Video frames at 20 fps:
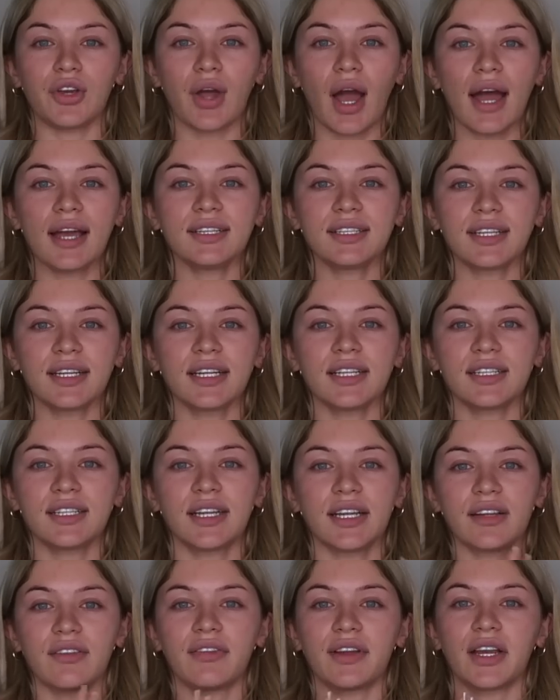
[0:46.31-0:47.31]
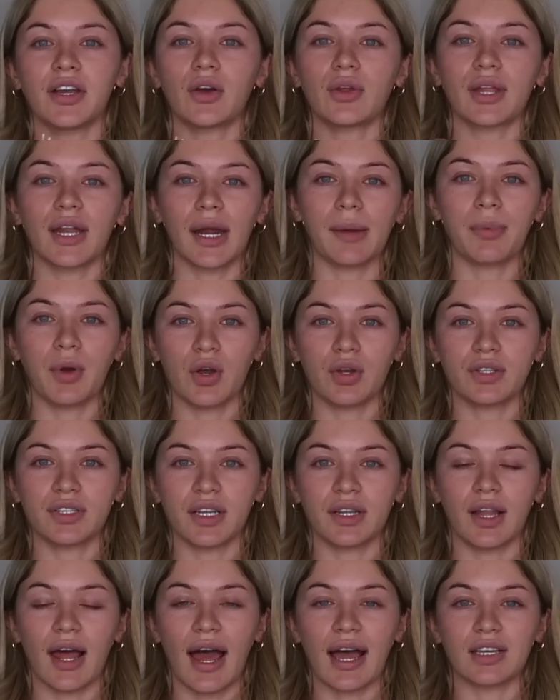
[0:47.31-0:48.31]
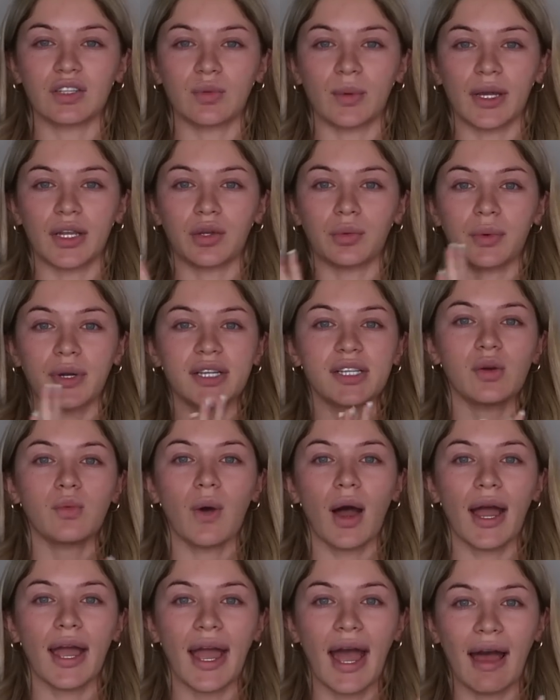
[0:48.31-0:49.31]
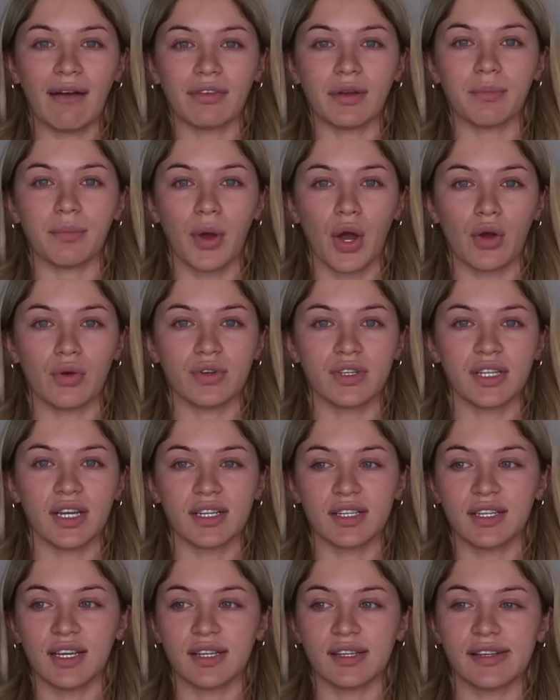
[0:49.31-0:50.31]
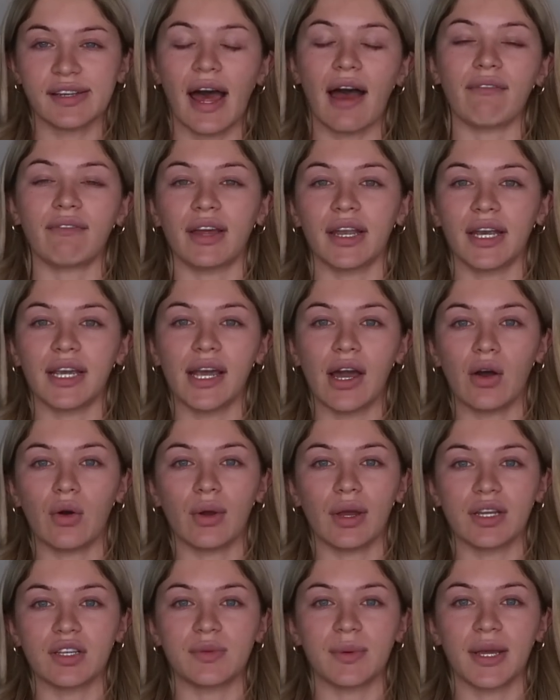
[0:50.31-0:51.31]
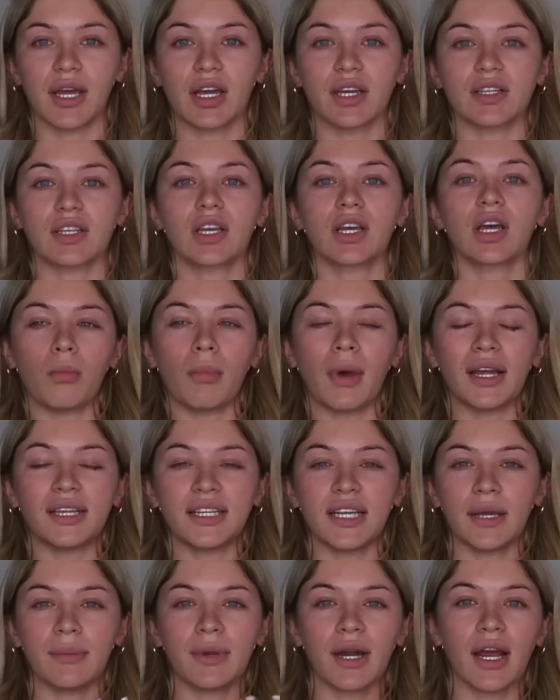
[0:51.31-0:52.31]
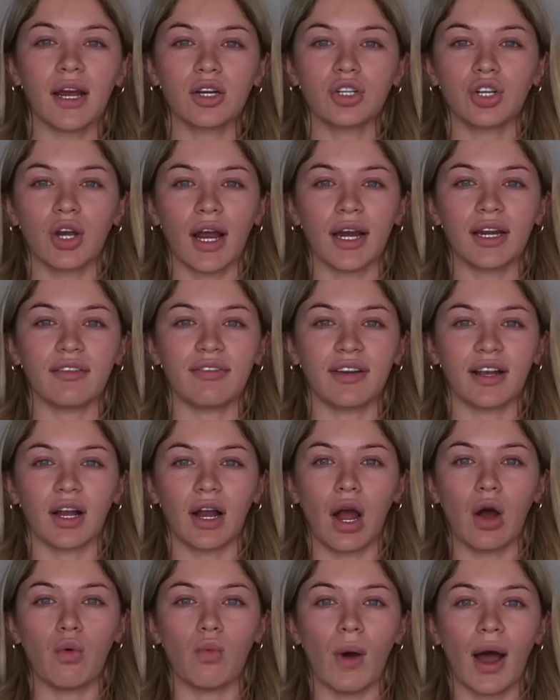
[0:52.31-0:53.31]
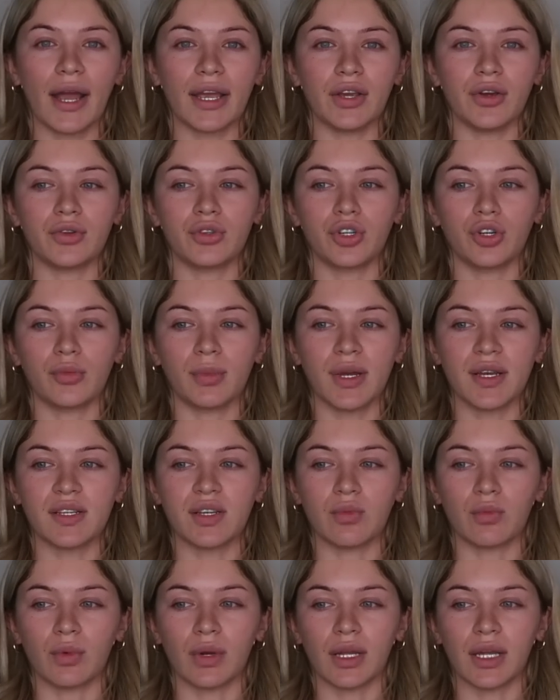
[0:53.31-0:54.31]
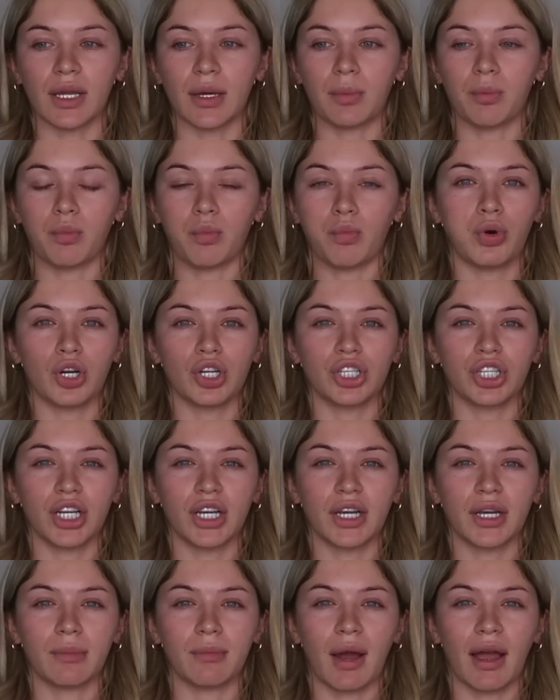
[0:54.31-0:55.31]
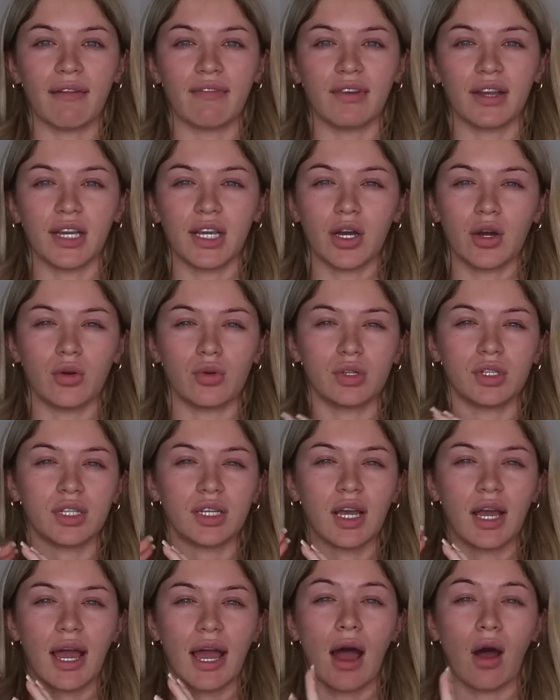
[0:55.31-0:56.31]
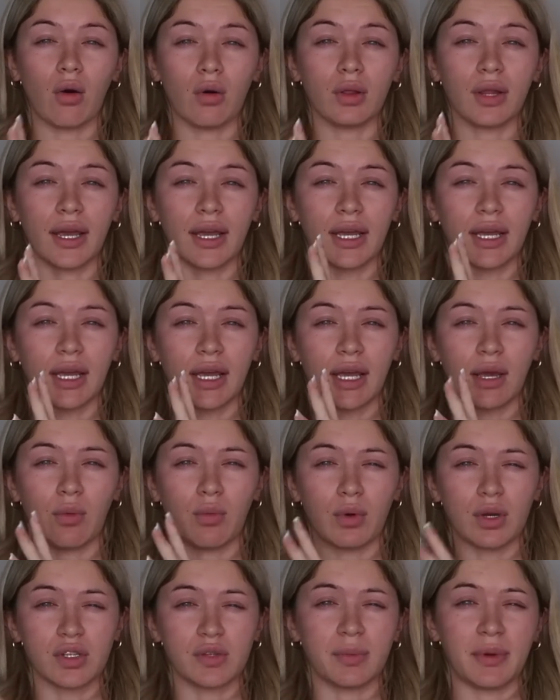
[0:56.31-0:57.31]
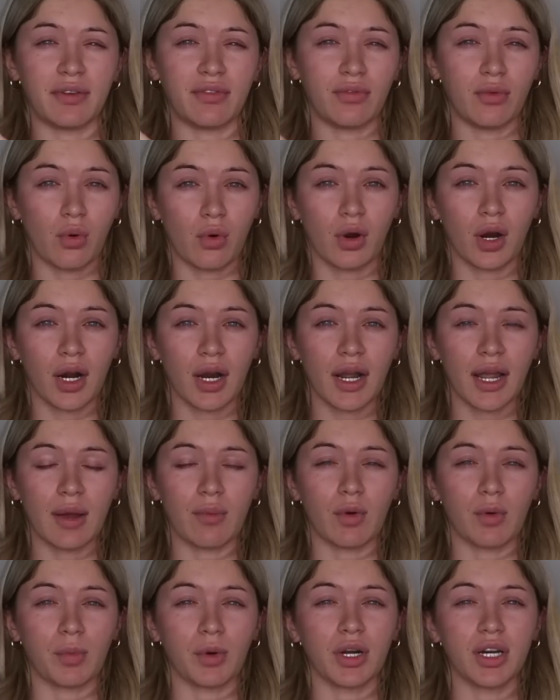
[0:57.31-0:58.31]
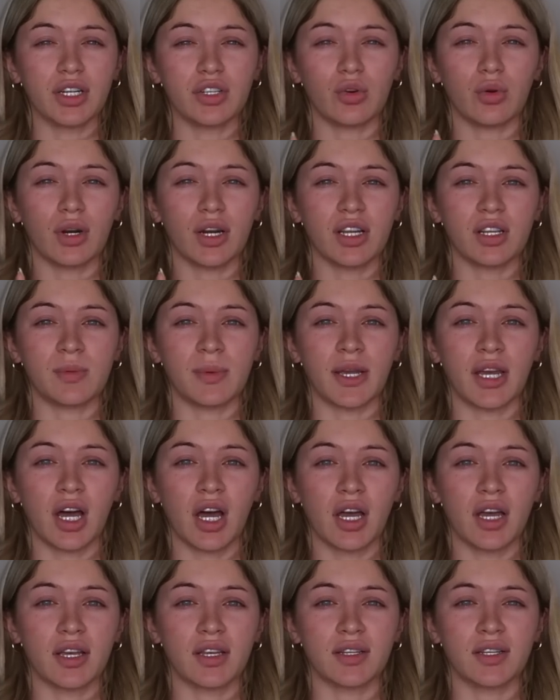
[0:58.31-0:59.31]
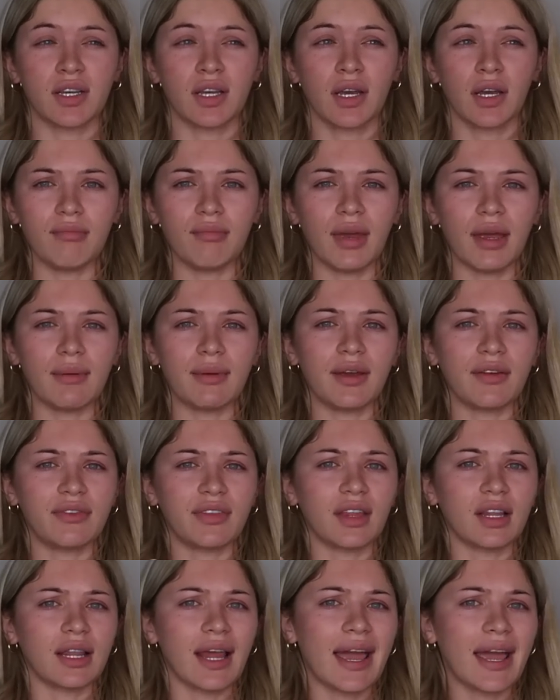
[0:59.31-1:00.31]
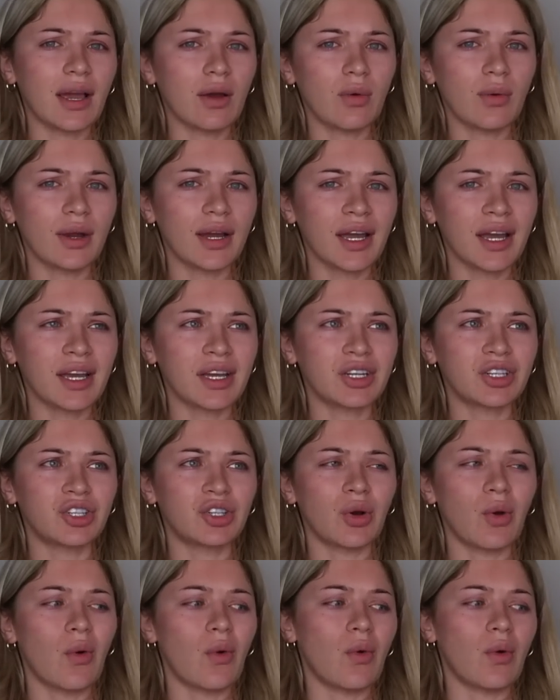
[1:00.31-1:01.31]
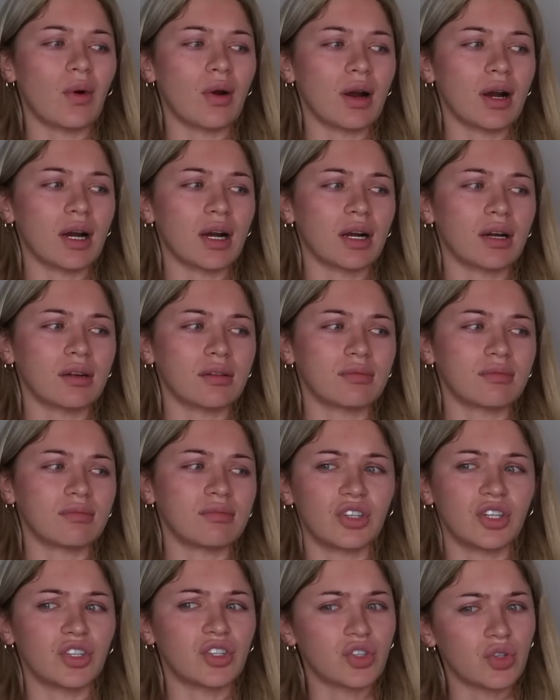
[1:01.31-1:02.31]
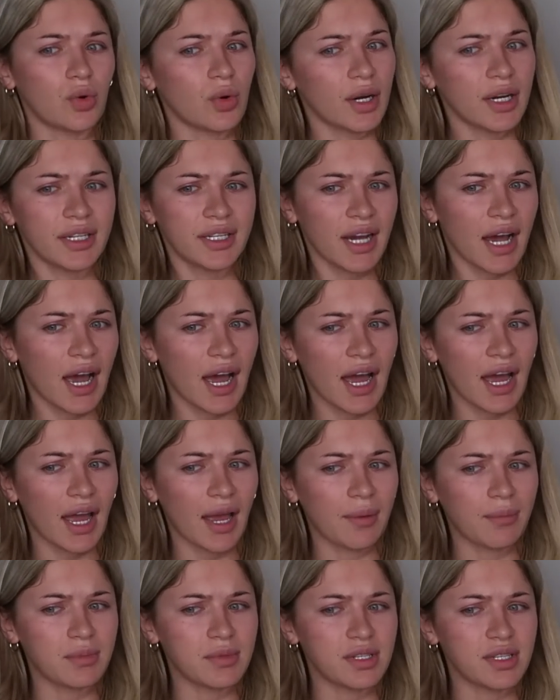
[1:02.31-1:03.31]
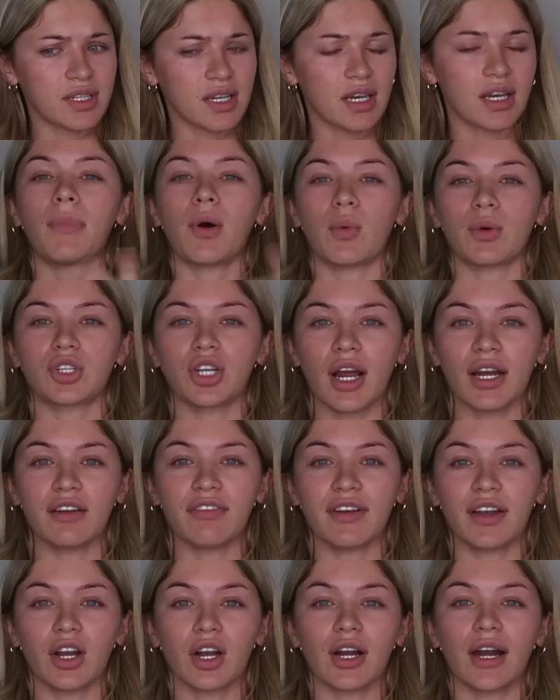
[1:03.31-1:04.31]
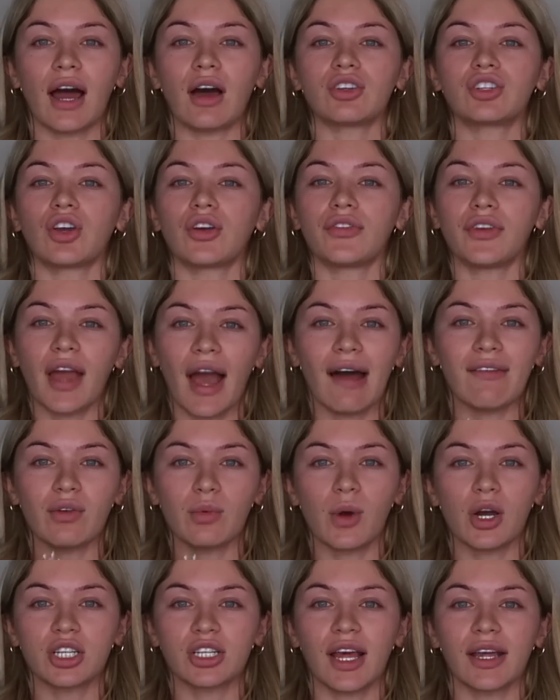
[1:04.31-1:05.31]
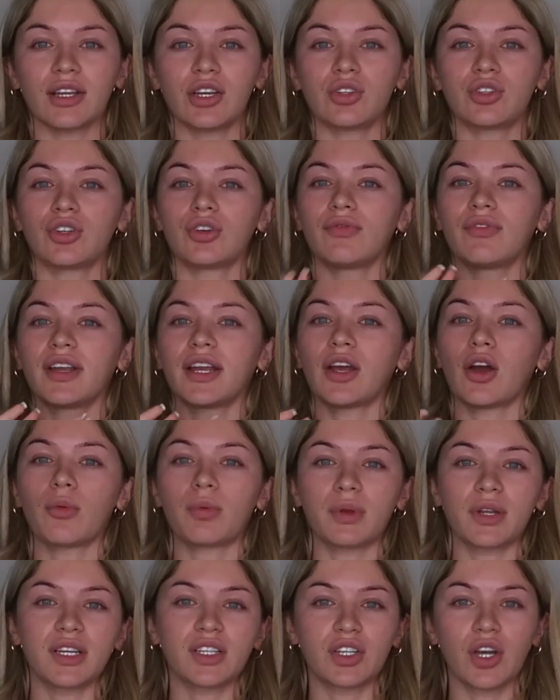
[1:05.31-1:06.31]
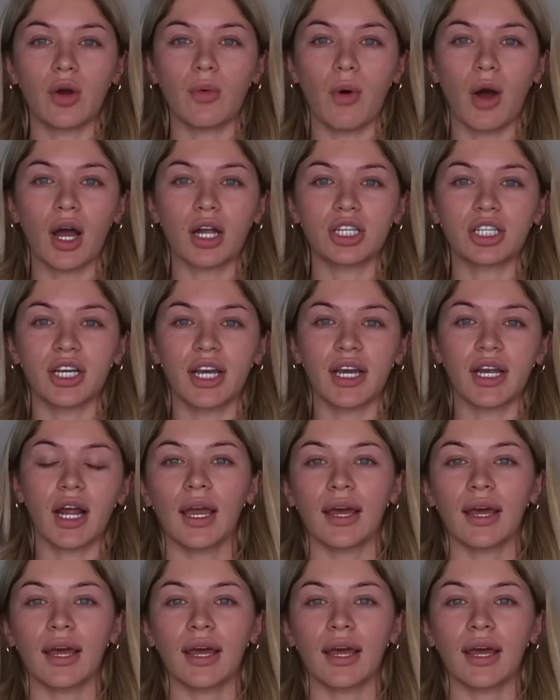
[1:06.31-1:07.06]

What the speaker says: you guys didn't see the video that I posted last week, the reason why I haven't posted since that video is because my team and I are trying to figure out why YouTube isn't really pushing my videos out like it was before, and we're pretty sure it's because maybe of the language or the story times, but we're trying to figure it out. So if you haven't watched that YouTube video, please go watch it.